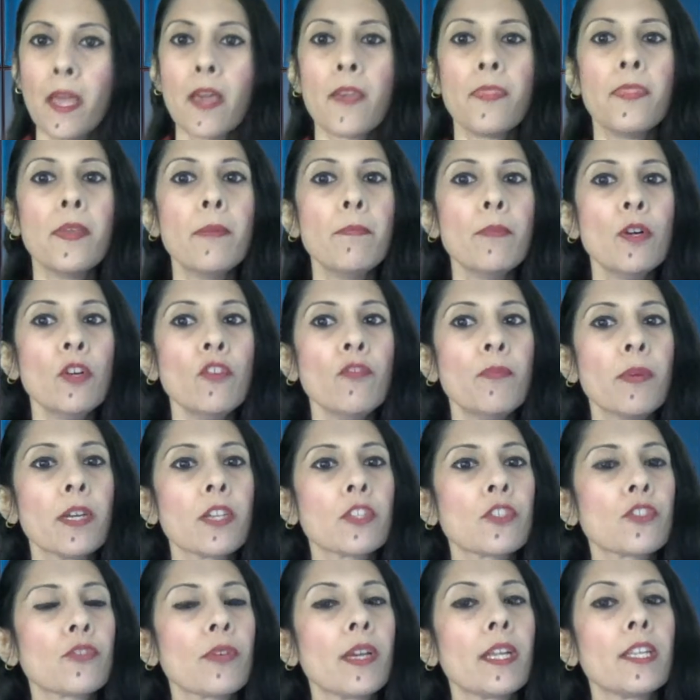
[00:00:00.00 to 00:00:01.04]
The move by
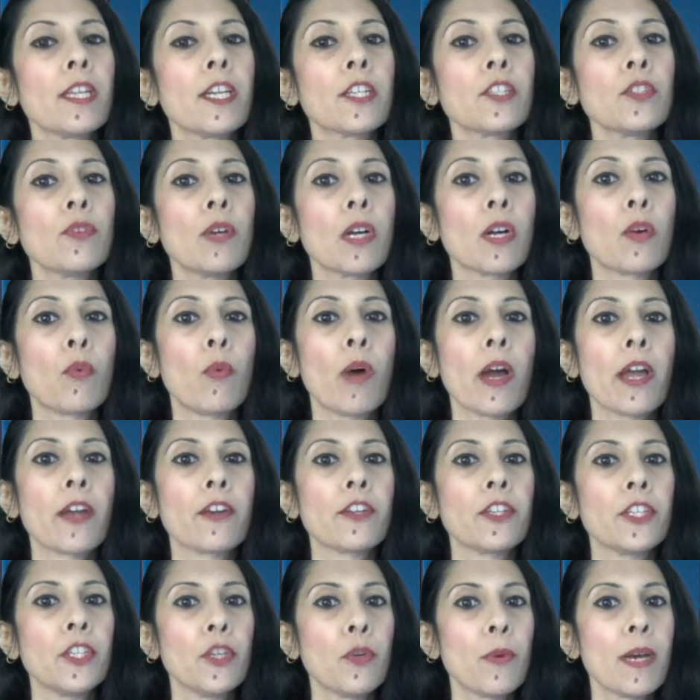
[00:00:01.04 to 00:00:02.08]
Australia to
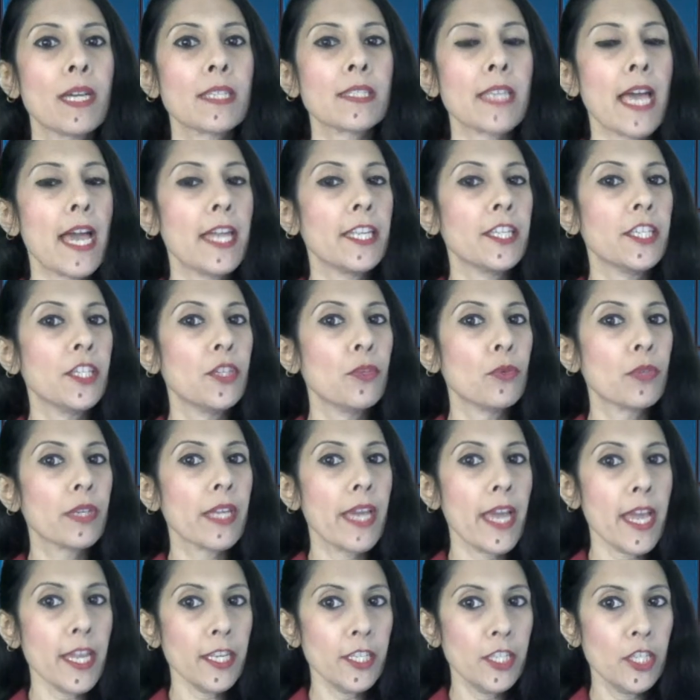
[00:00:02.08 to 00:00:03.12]
acquire US and
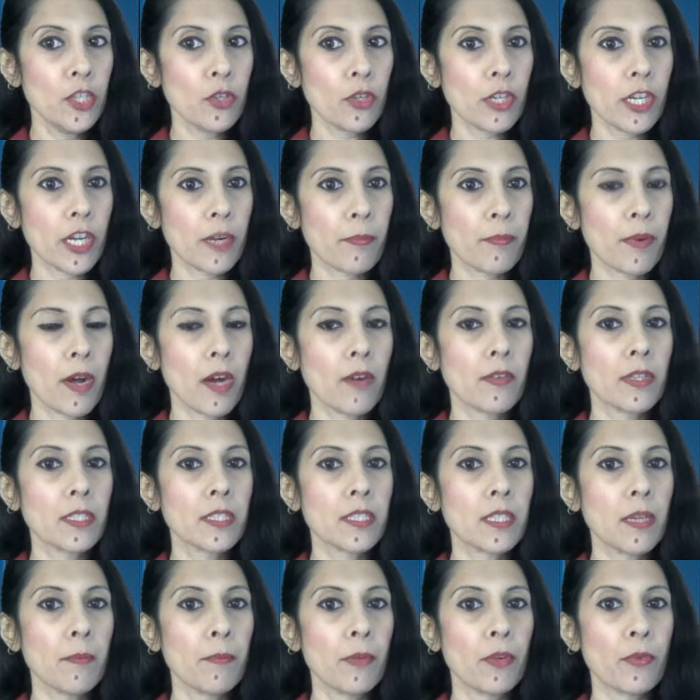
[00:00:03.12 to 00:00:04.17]
UK nuclear-powered
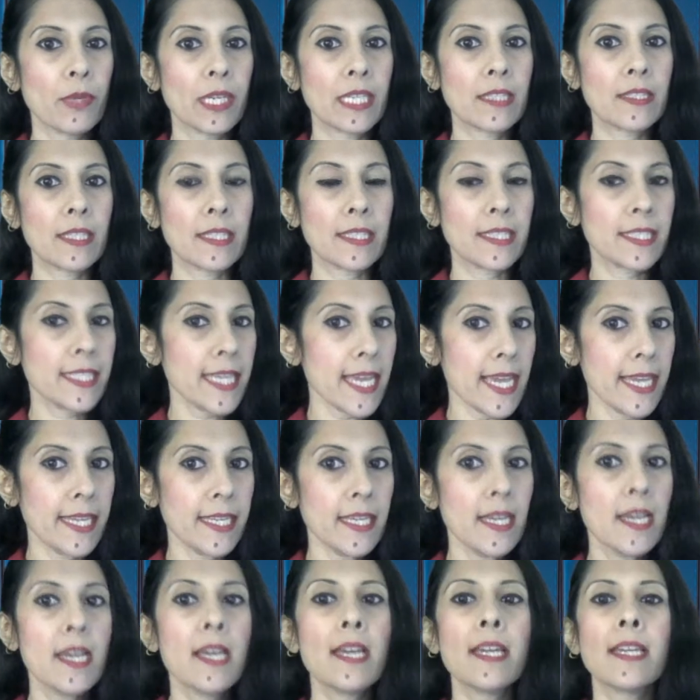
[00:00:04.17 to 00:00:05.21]
submarines instead
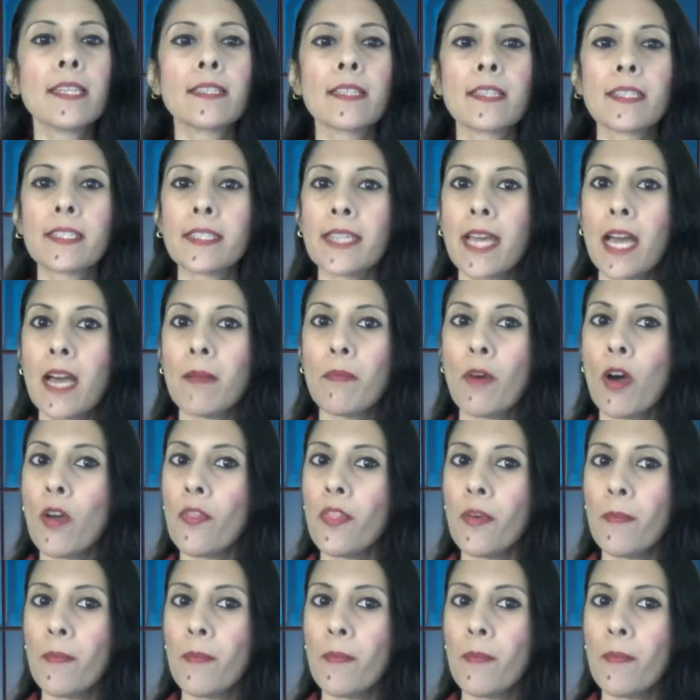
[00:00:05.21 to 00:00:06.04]
is a stab on the